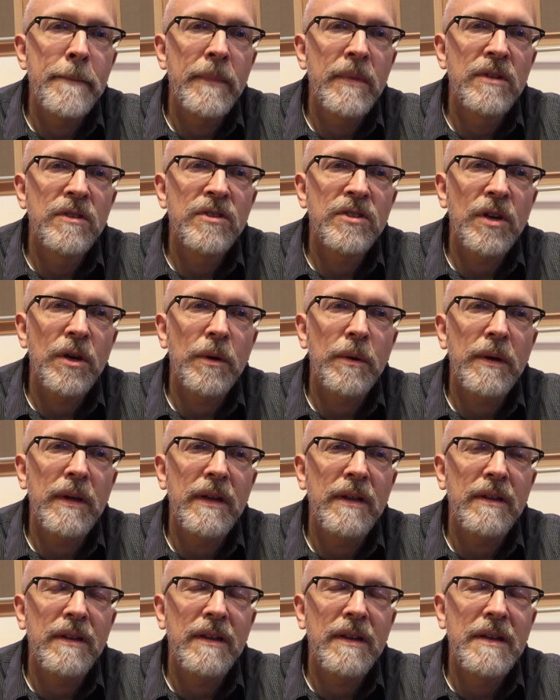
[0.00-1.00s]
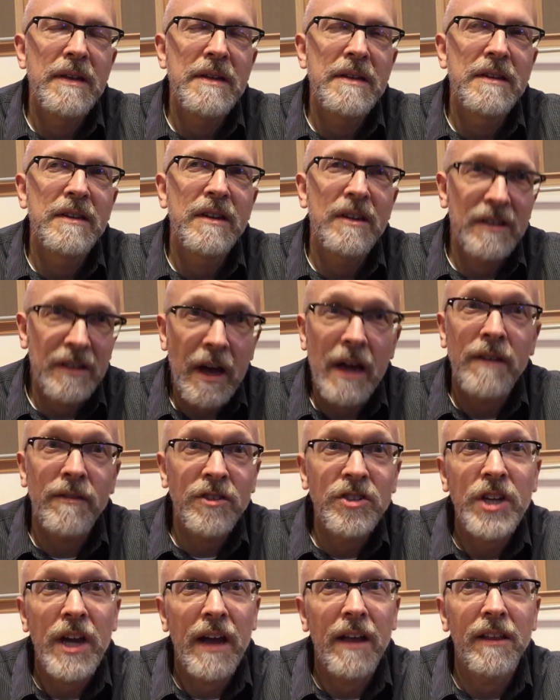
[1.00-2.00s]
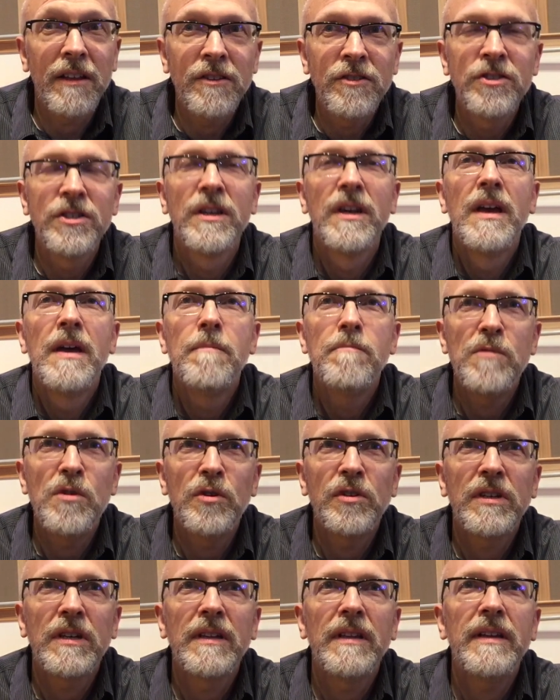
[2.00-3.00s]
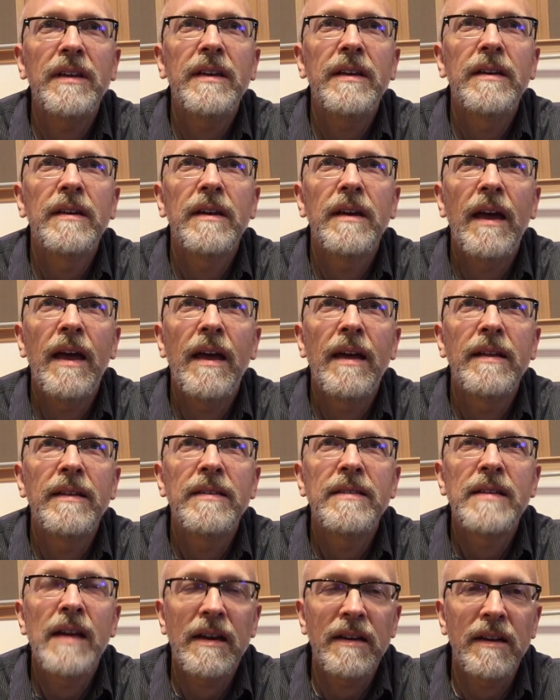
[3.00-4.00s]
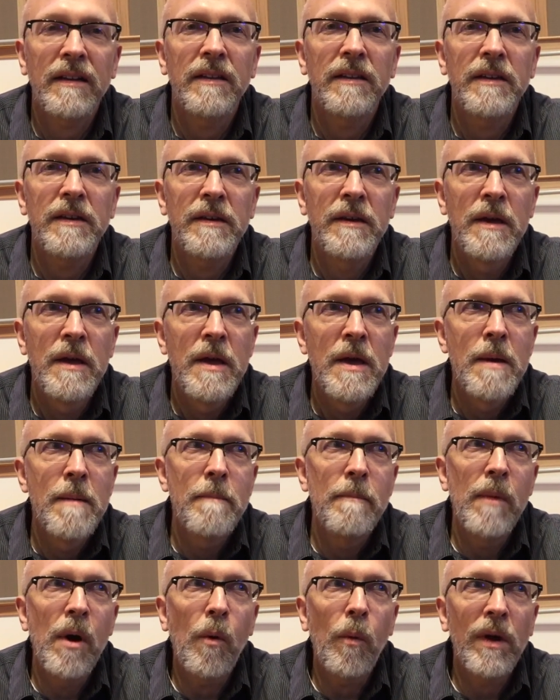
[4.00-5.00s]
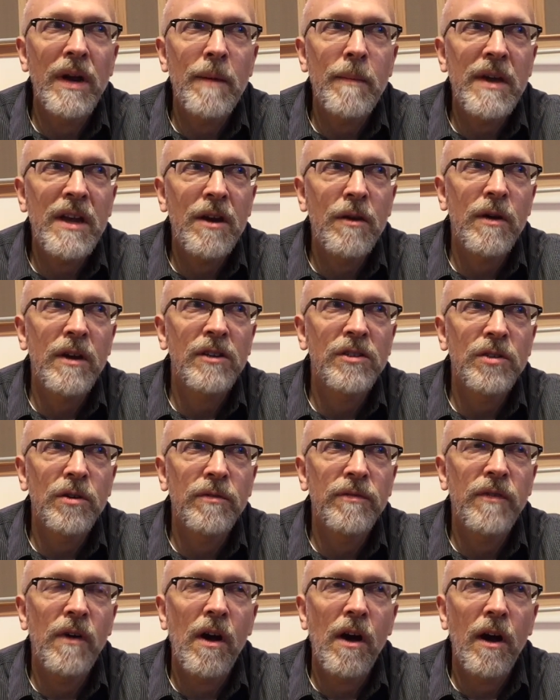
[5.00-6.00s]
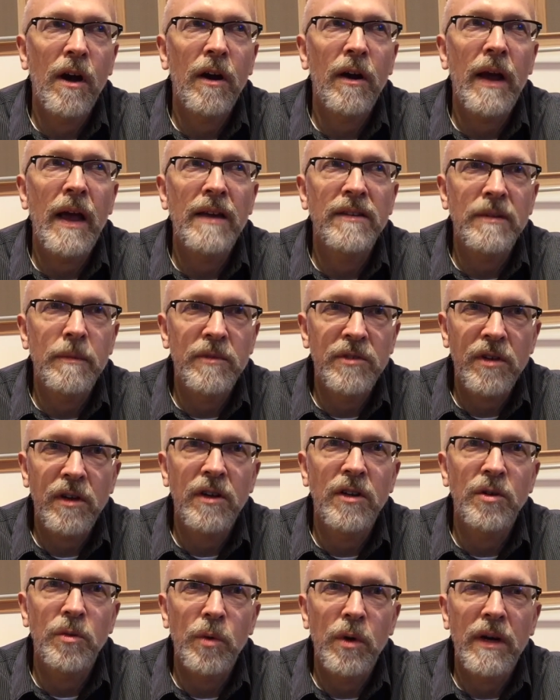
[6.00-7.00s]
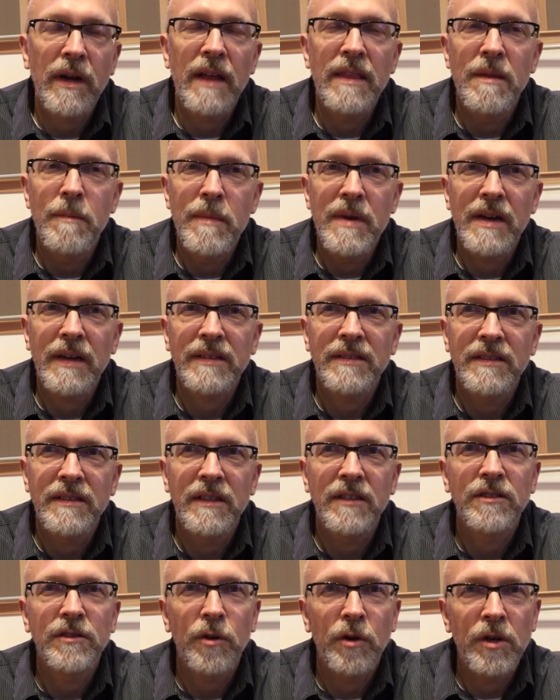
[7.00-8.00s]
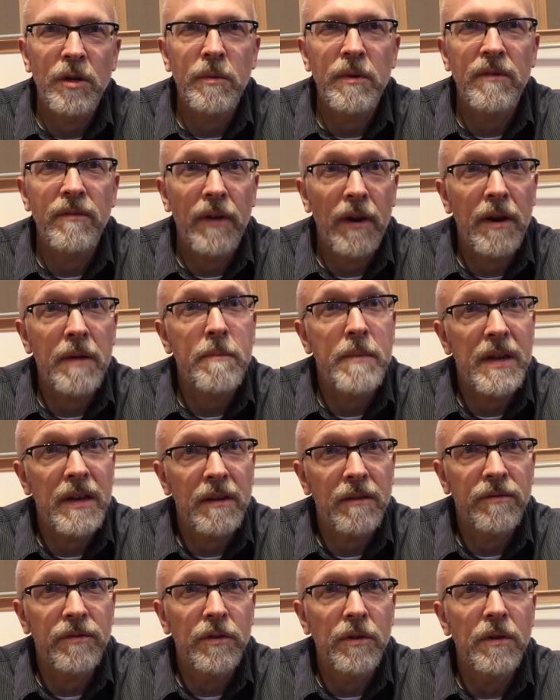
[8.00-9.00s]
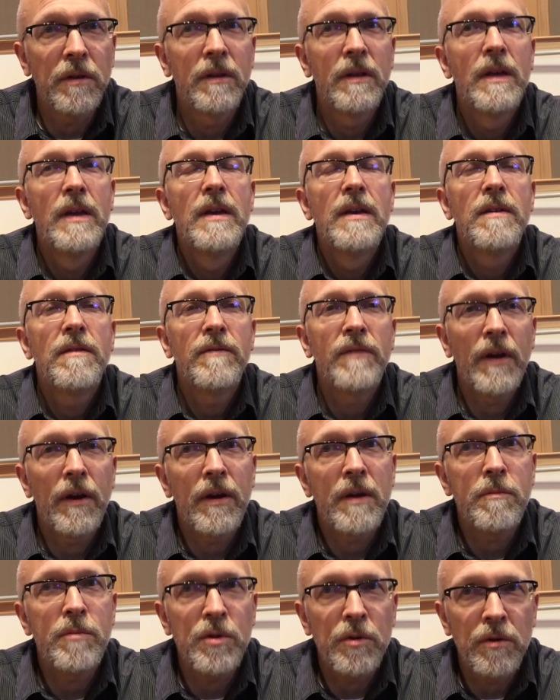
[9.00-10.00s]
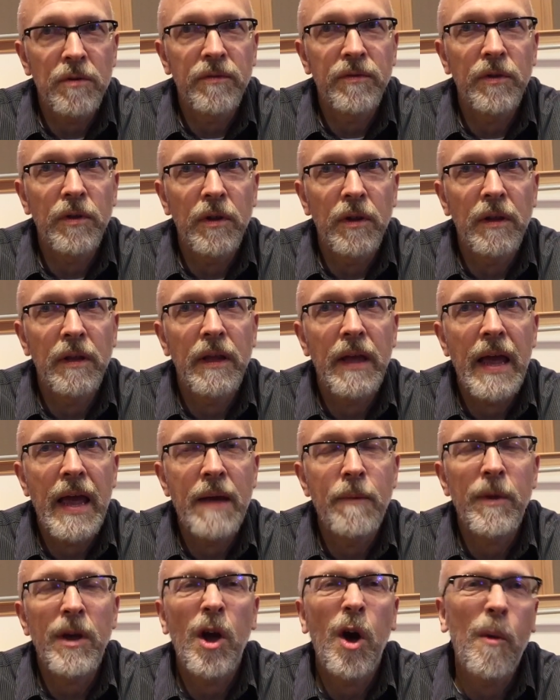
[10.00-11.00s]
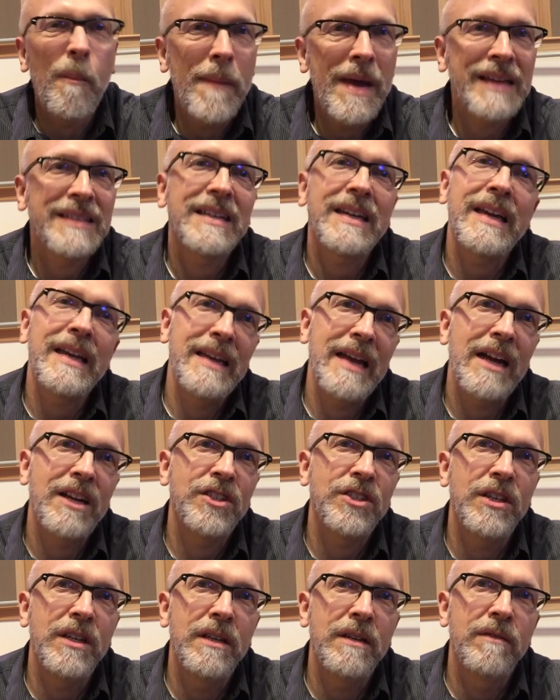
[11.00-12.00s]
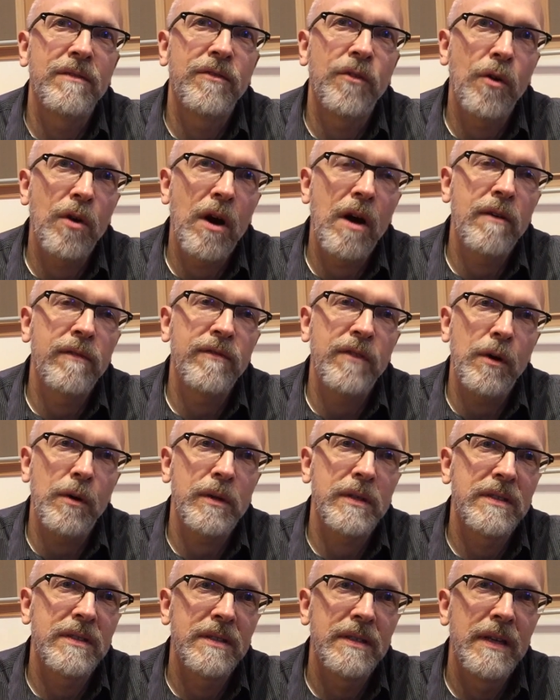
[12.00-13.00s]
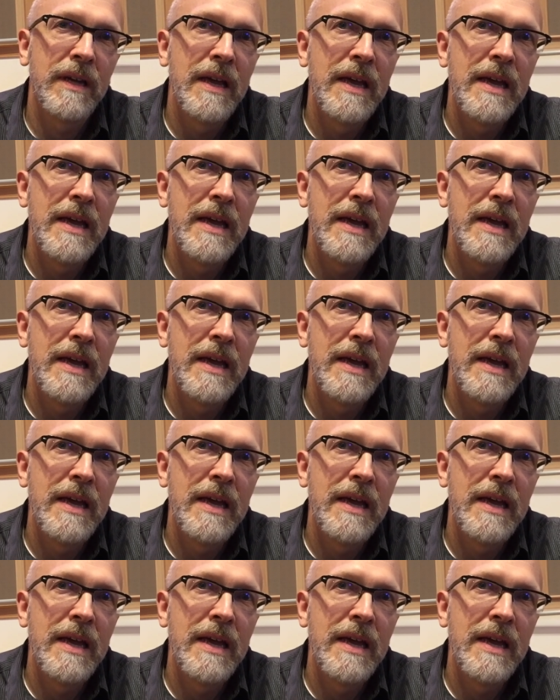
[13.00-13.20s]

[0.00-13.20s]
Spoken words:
So it's kind of a challenge musically and technically, but what I'm hearing so far as I'm starting to work on the mix is it's going to be very meaningful, very beautiful, and we hope makes a connection for our folks,